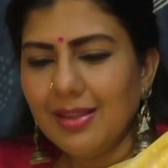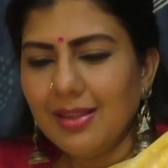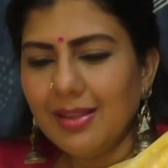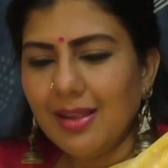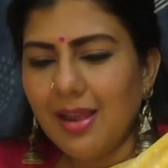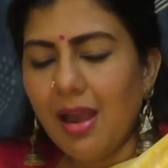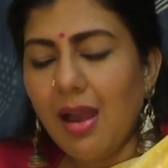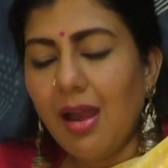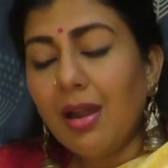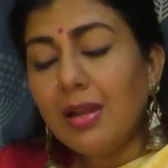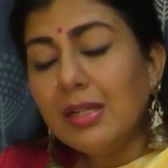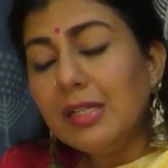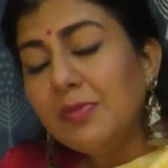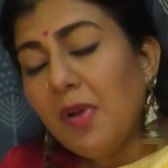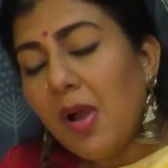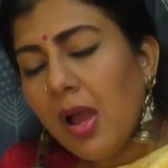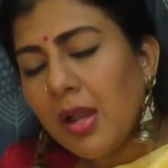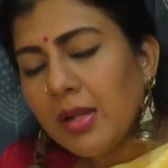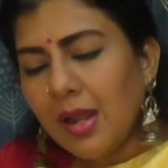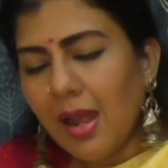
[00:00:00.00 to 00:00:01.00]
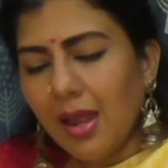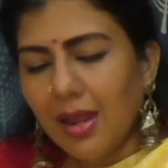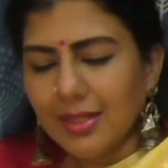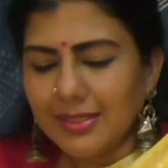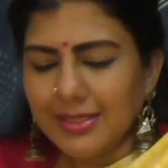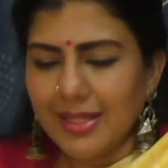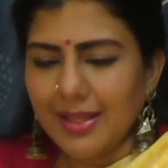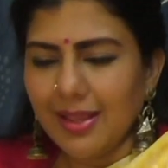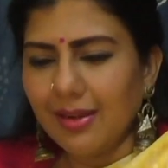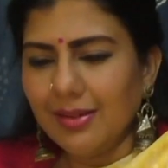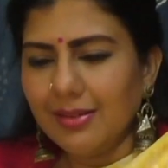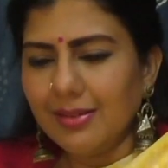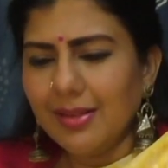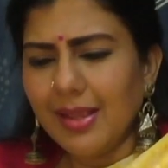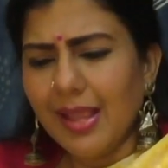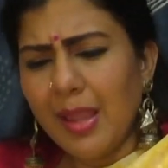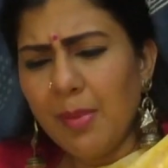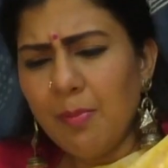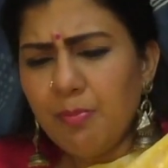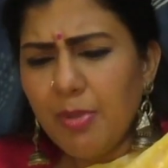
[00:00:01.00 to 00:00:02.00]
Alvaan
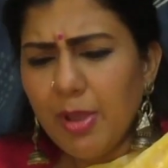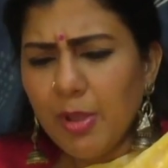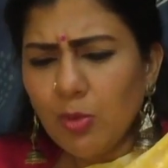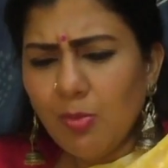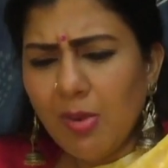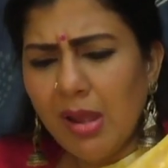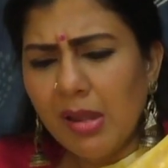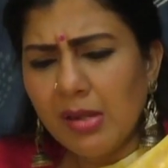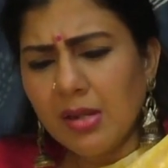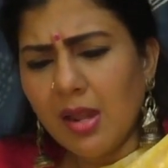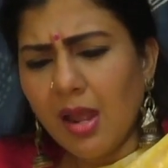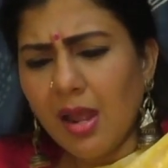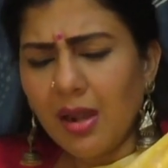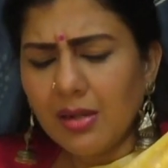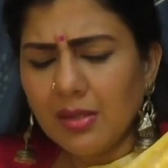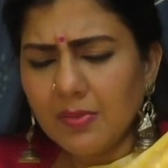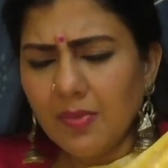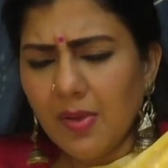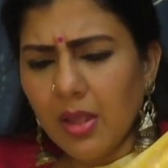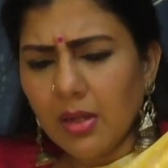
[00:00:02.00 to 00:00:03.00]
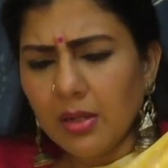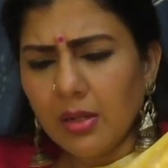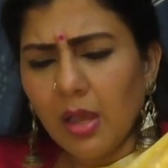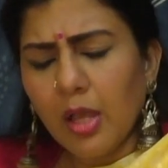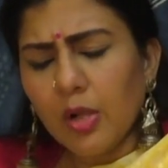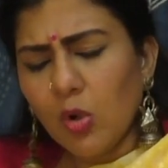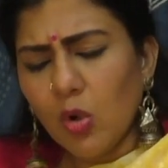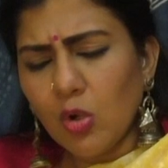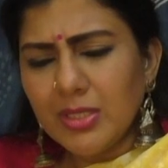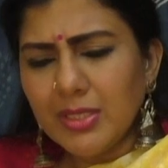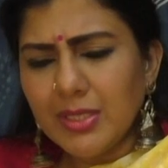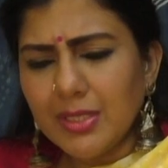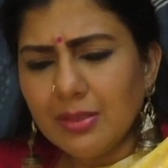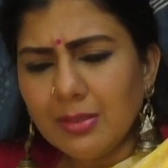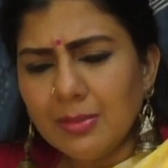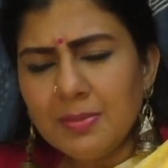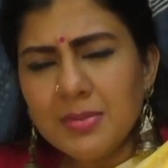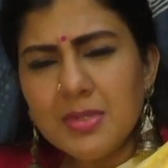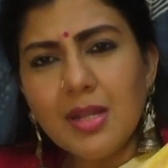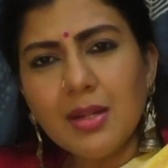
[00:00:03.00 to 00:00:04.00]
Atiyal, Emperuman, Alvaan are all
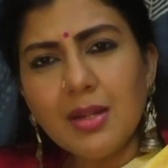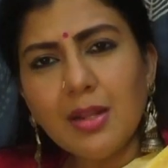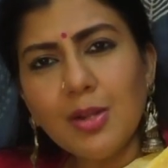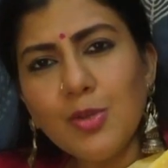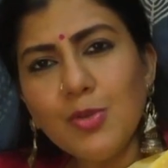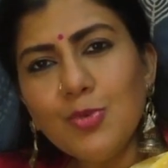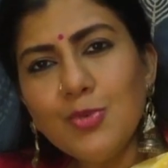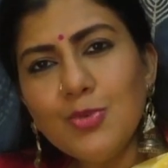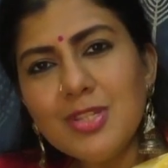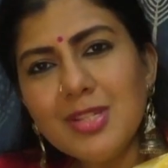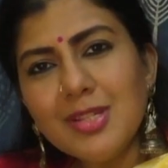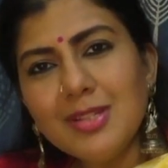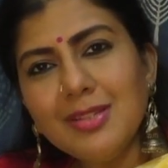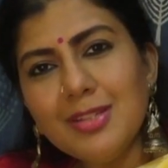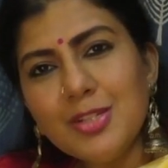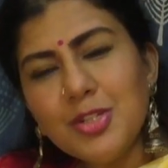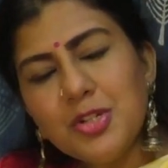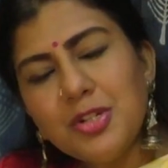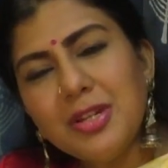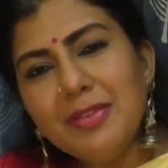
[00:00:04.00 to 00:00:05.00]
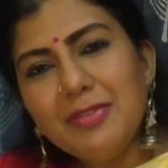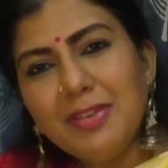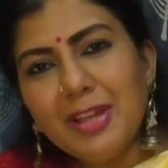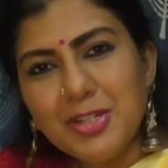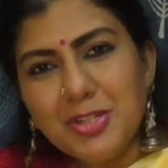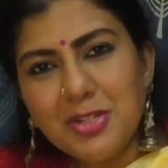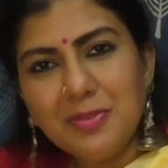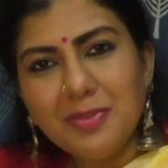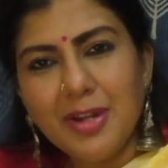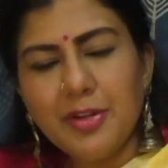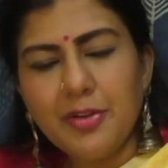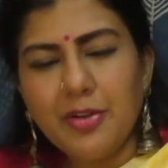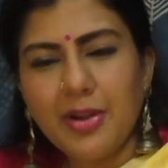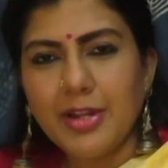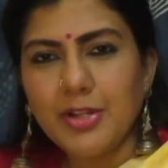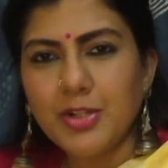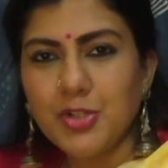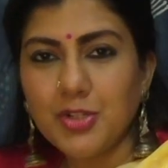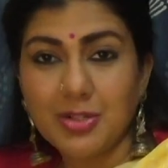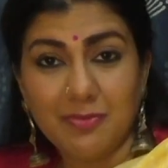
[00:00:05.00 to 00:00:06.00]
terms that are used in the Sri Vaishnava
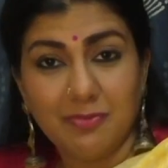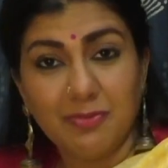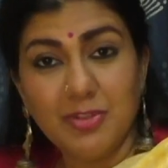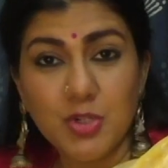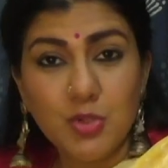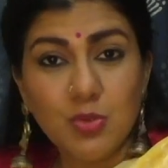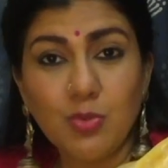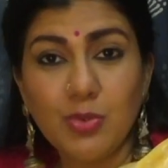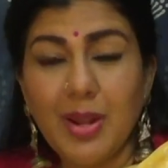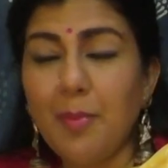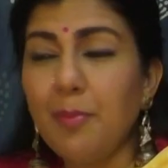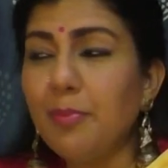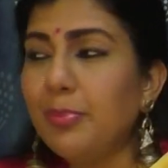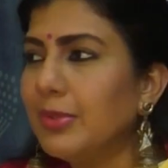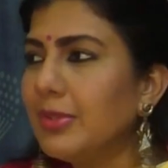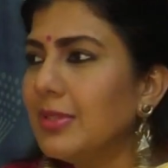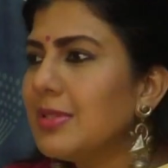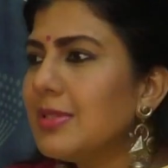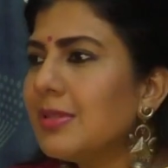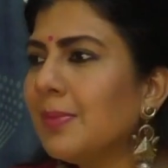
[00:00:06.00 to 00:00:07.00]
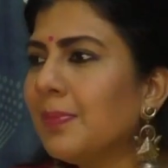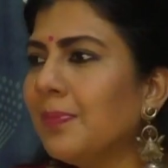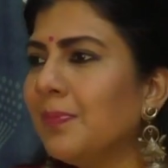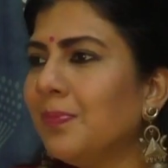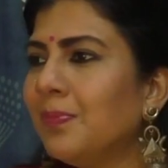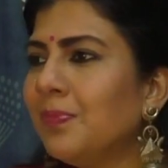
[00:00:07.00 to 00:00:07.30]
tradition, Vishnu temples.